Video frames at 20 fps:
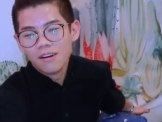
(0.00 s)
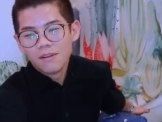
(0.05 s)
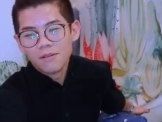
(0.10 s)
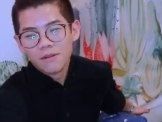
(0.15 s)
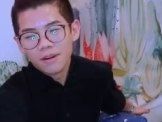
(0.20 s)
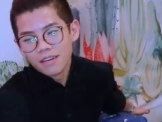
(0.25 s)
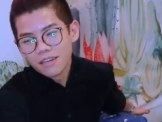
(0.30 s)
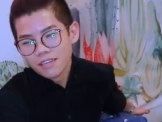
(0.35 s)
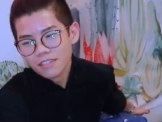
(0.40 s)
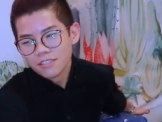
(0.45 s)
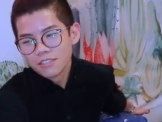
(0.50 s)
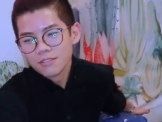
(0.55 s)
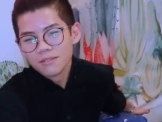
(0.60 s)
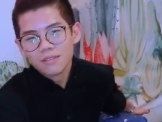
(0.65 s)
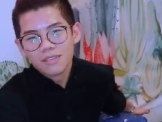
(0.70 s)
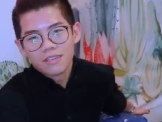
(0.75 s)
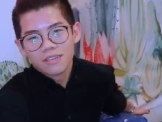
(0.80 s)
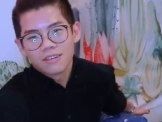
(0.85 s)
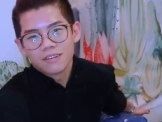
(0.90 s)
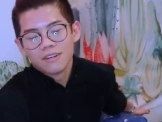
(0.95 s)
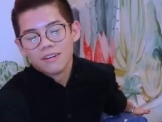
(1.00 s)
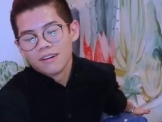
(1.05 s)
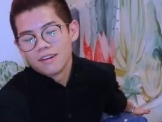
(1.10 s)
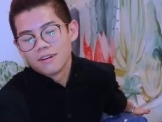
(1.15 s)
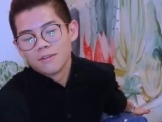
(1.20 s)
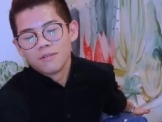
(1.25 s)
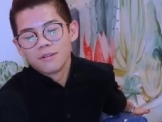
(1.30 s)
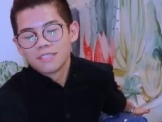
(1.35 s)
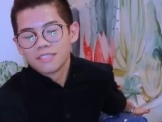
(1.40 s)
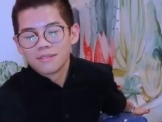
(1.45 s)
why not do like
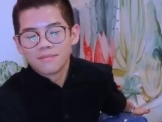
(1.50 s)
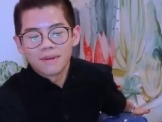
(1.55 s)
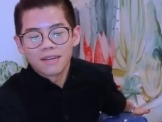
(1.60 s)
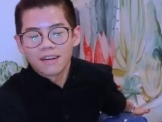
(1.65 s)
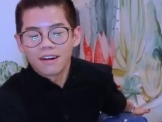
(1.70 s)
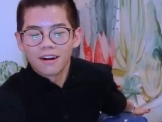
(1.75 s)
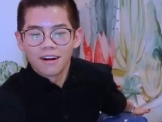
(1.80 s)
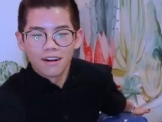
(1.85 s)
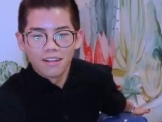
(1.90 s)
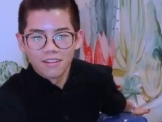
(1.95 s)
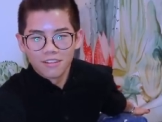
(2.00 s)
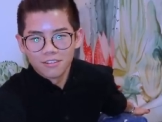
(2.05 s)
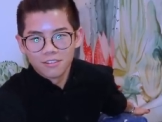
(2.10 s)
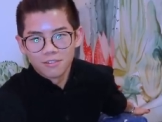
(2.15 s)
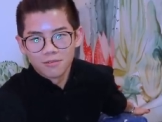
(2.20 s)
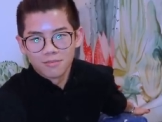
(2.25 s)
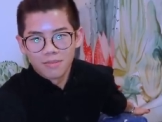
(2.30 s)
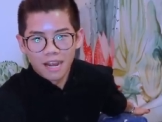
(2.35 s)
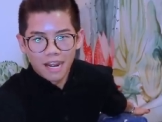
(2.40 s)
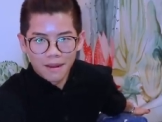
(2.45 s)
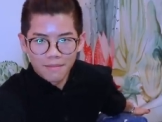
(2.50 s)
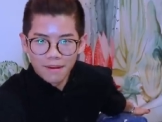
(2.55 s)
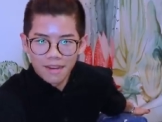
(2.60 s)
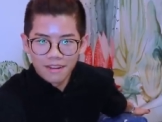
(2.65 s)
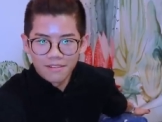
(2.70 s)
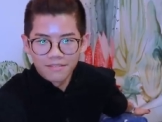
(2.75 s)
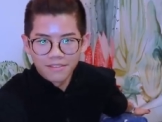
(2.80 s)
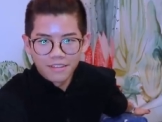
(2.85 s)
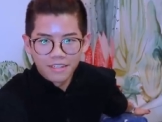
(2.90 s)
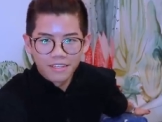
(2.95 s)
a what's in my college
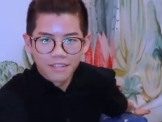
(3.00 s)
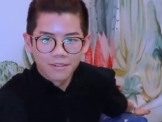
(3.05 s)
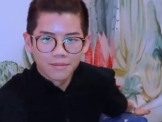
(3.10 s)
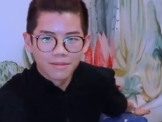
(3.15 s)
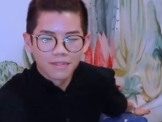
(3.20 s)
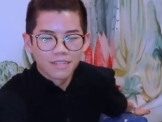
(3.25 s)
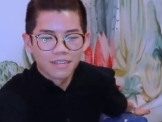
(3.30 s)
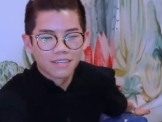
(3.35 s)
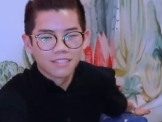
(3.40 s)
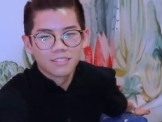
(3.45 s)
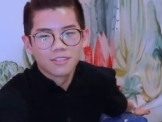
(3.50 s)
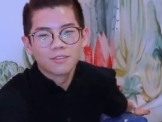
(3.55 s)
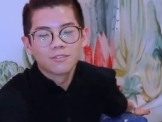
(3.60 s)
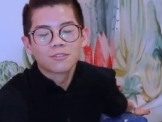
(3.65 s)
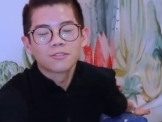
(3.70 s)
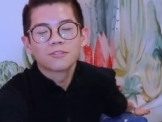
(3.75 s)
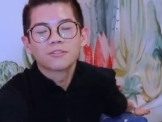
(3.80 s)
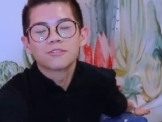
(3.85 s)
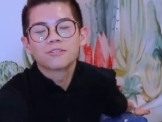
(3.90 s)
backpack video, because those are